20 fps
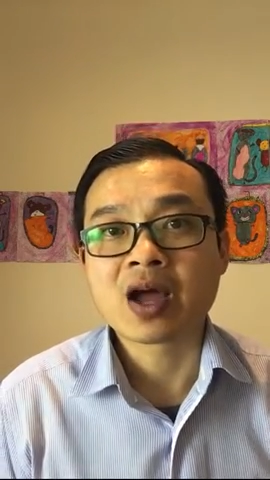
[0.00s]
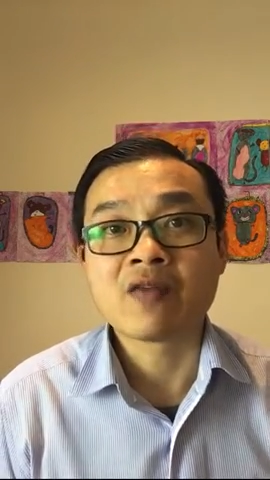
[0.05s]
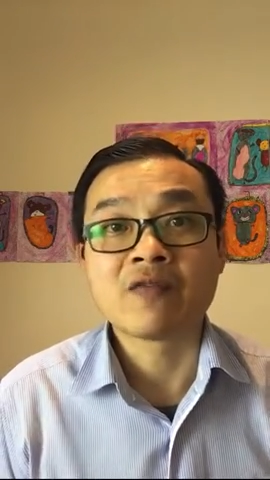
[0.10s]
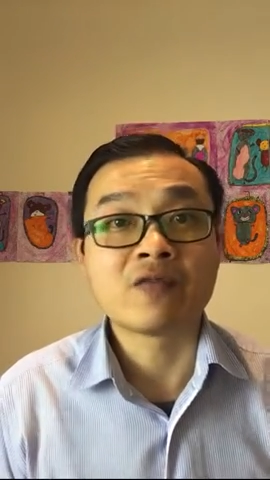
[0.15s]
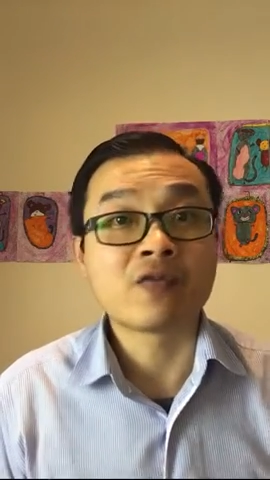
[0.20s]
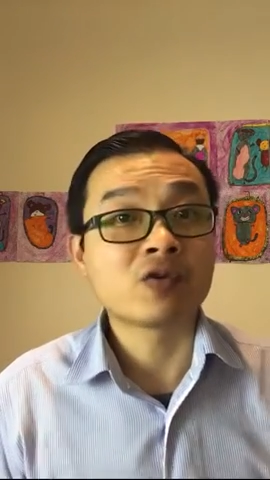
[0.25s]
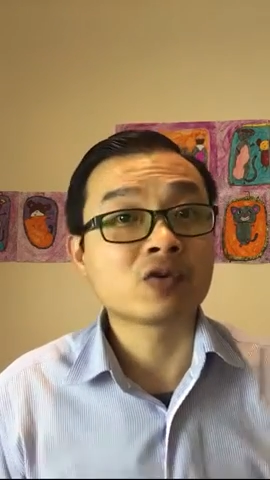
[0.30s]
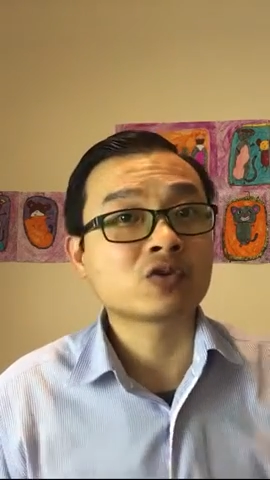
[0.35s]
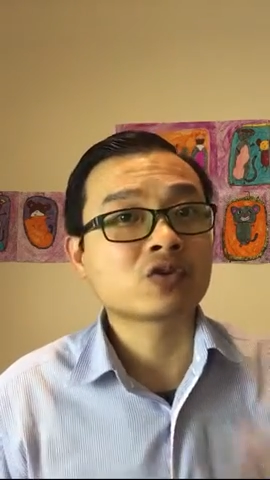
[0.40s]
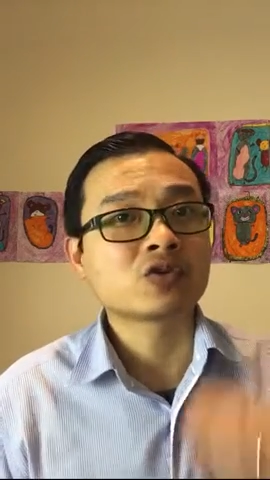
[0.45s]

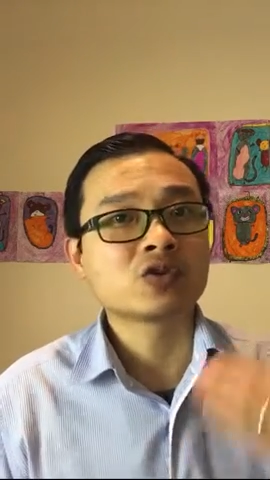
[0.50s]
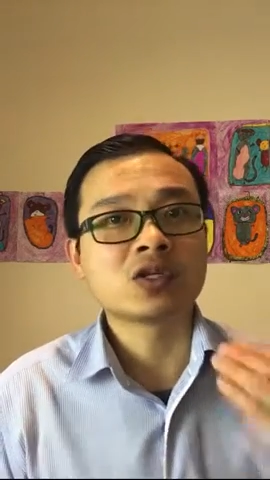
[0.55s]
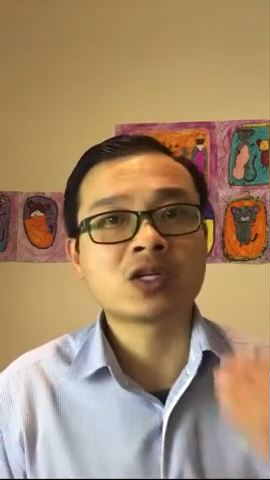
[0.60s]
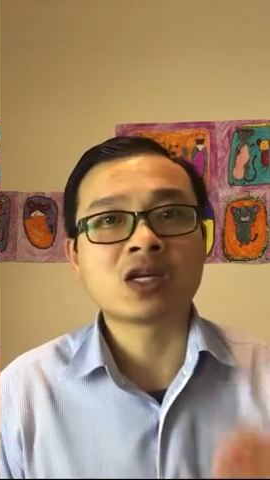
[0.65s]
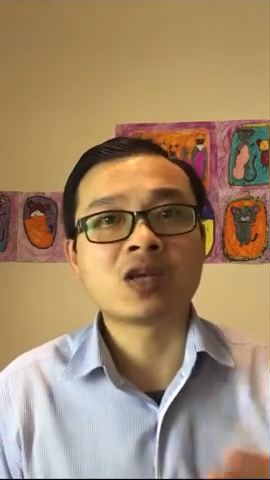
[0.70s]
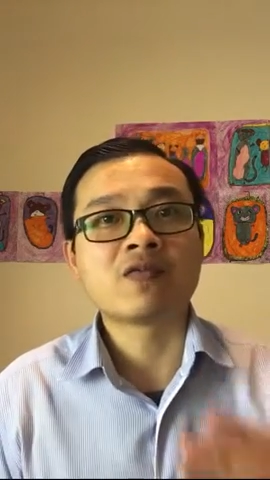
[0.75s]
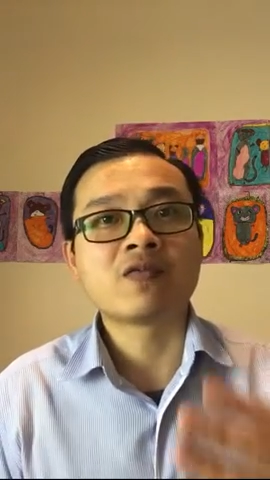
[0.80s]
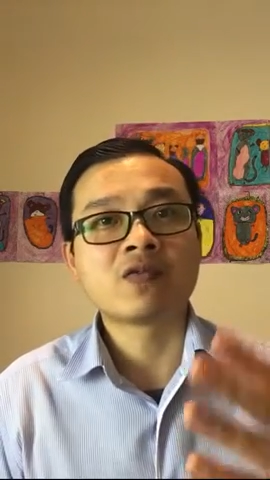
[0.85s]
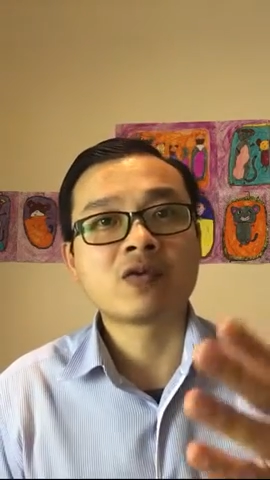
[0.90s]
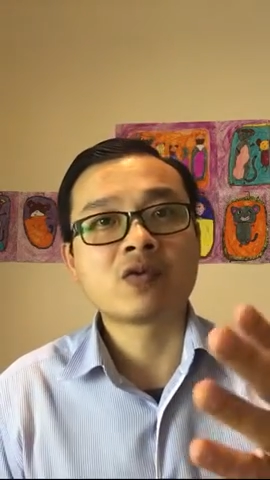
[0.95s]

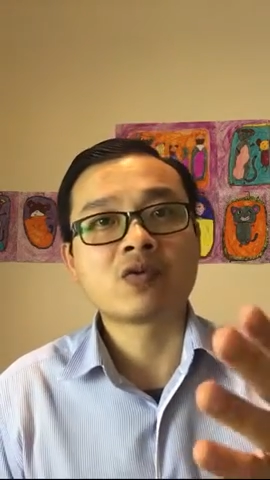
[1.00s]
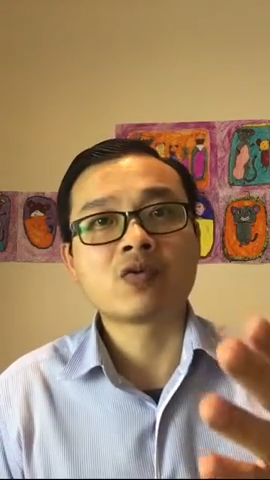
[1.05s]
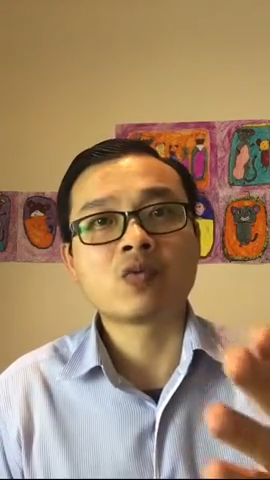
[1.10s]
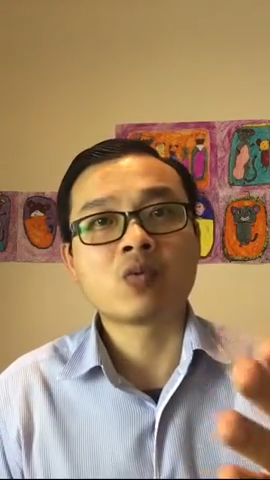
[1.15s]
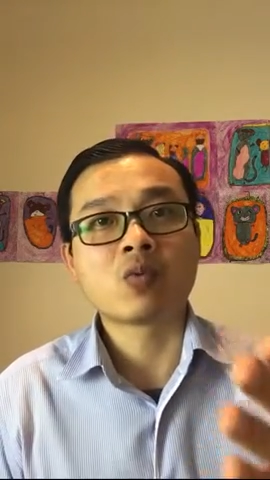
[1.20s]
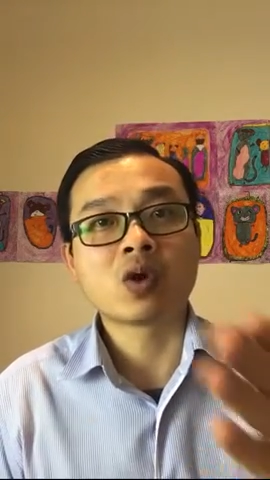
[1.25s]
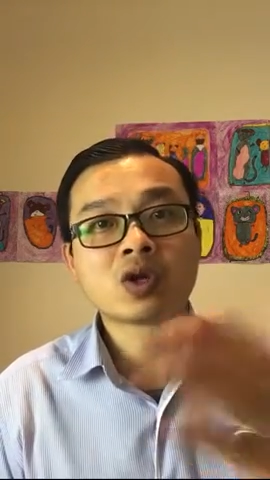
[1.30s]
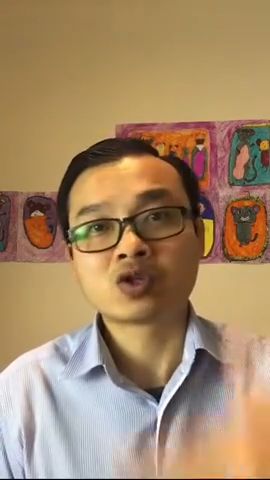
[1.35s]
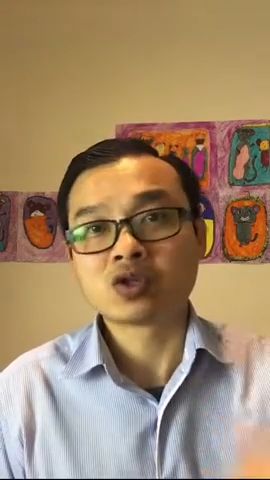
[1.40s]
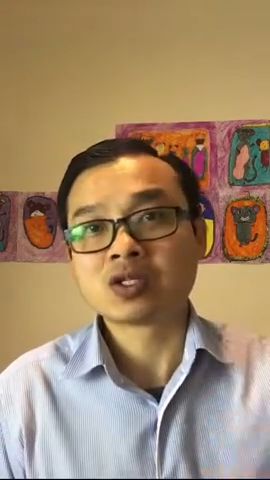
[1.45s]
unfortunately, if you're
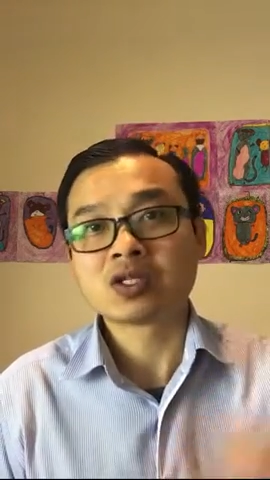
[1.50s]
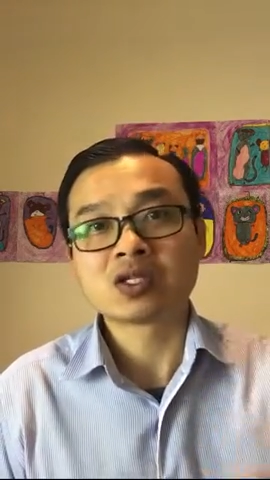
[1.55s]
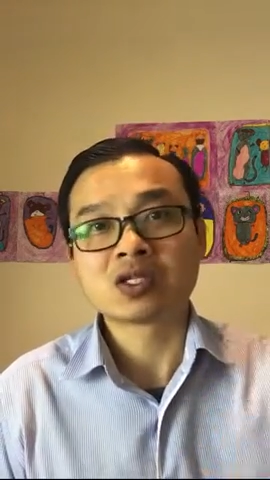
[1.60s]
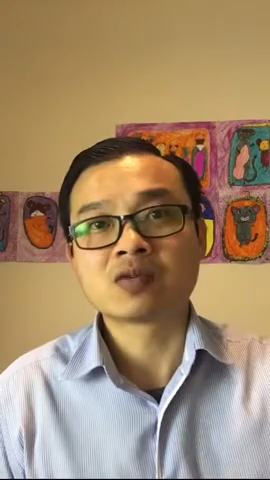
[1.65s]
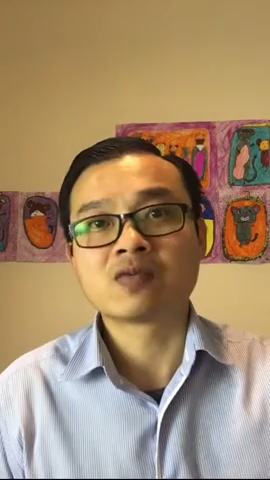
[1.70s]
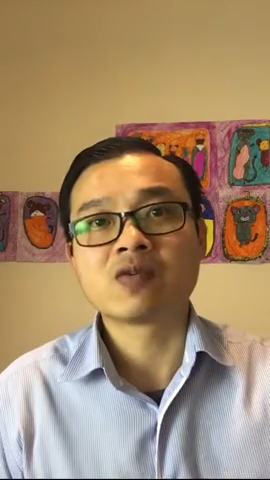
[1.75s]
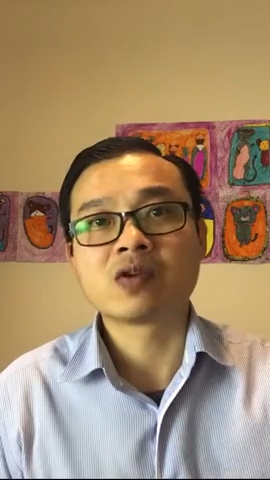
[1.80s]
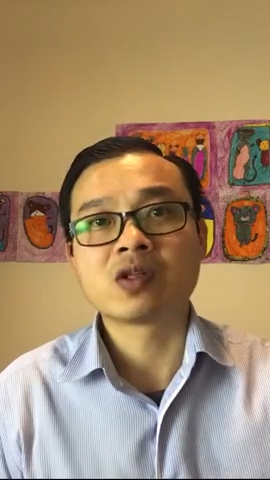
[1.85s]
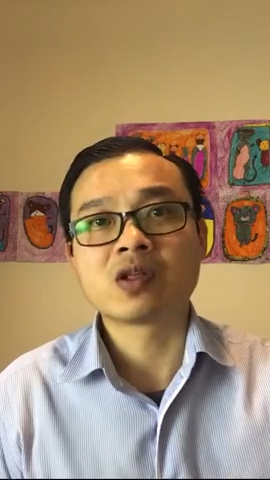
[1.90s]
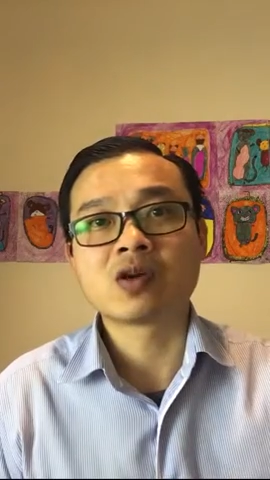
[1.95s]
watching this
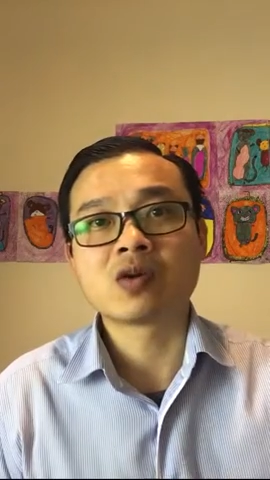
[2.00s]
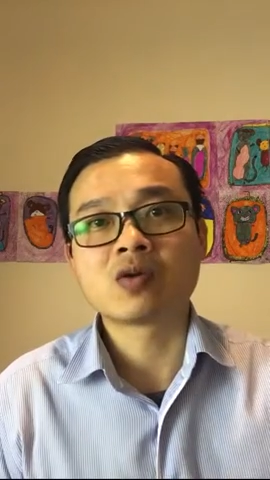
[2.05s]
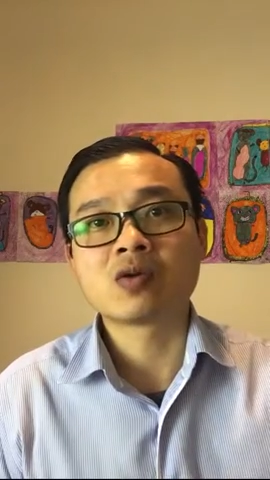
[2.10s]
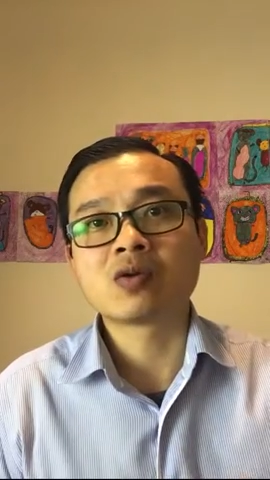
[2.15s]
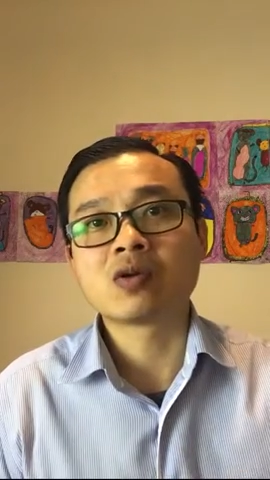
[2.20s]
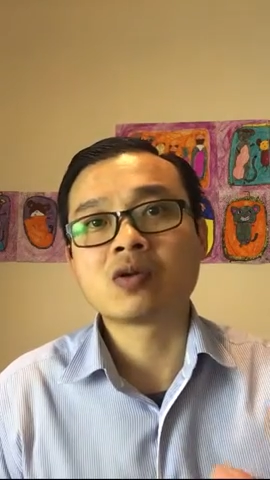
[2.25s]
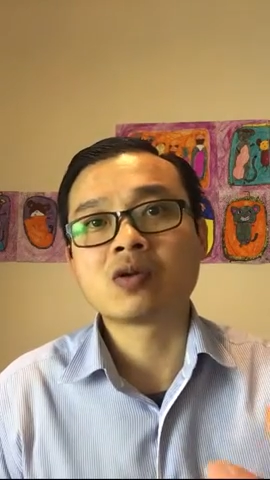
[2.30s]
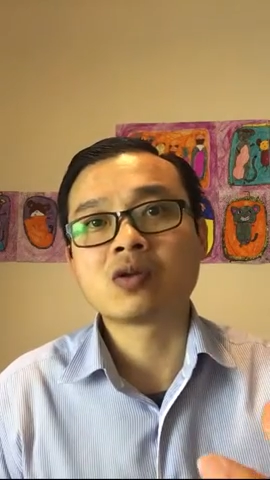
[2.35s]
video,